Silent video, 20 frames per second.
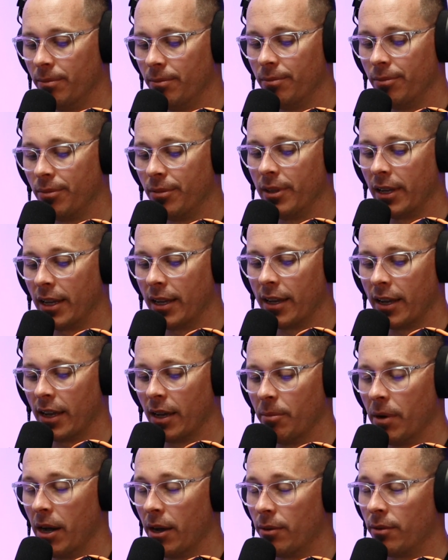thinking
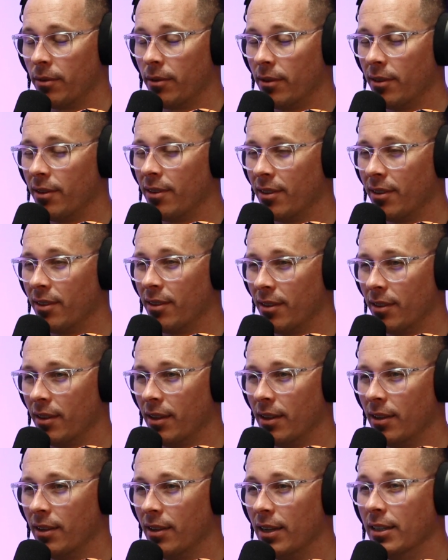about
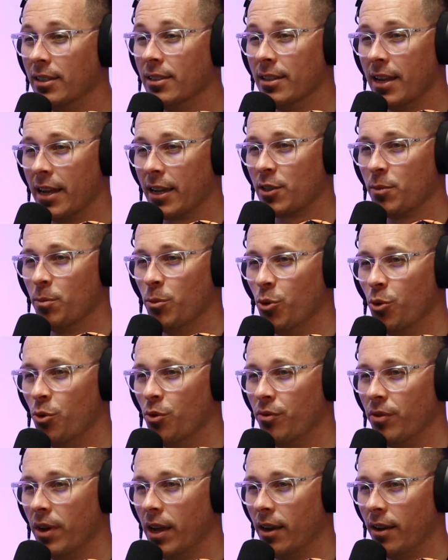his next
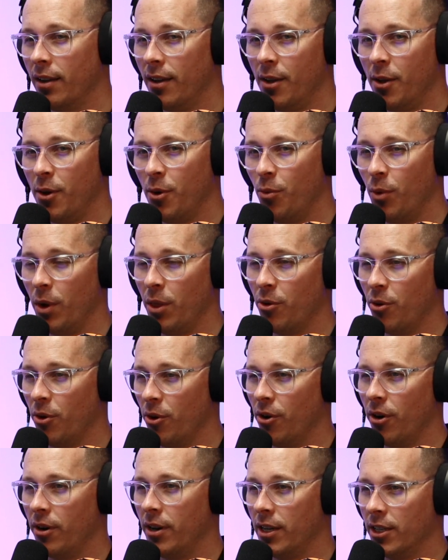move and whether or
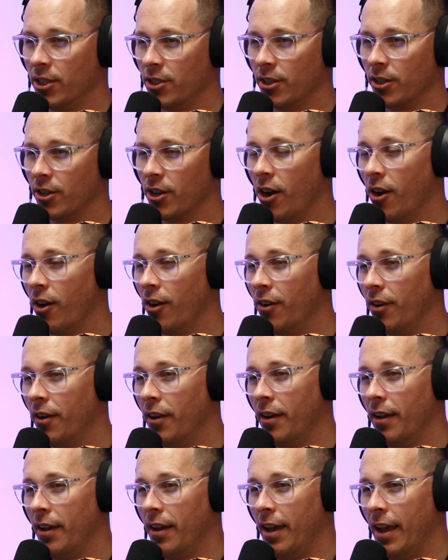not he should go.
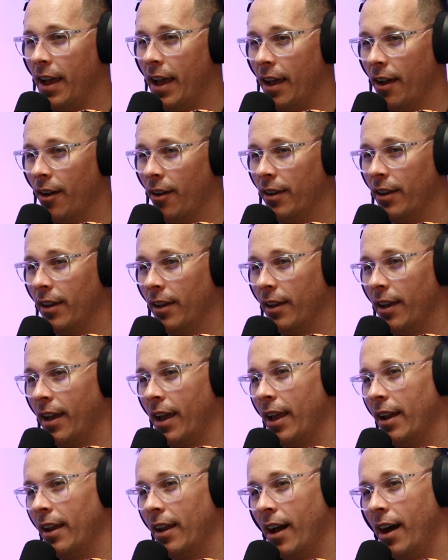
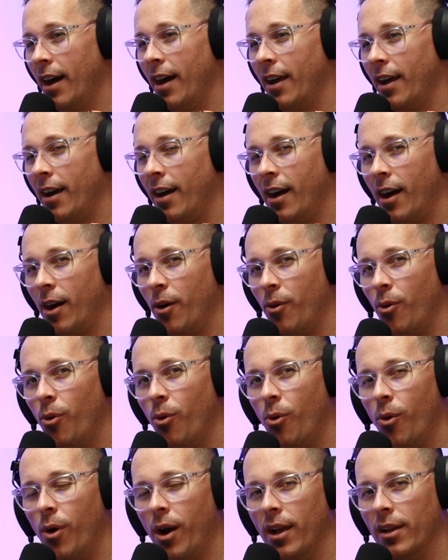And I
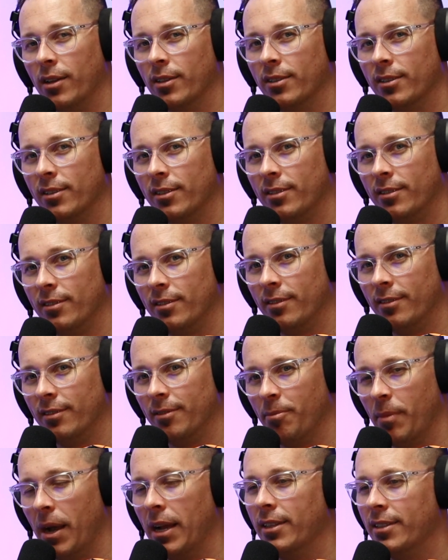always
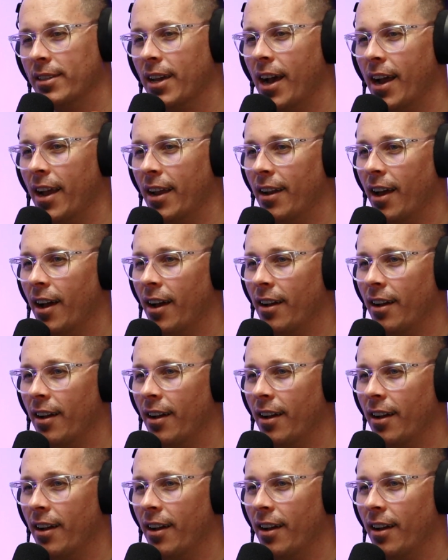maintain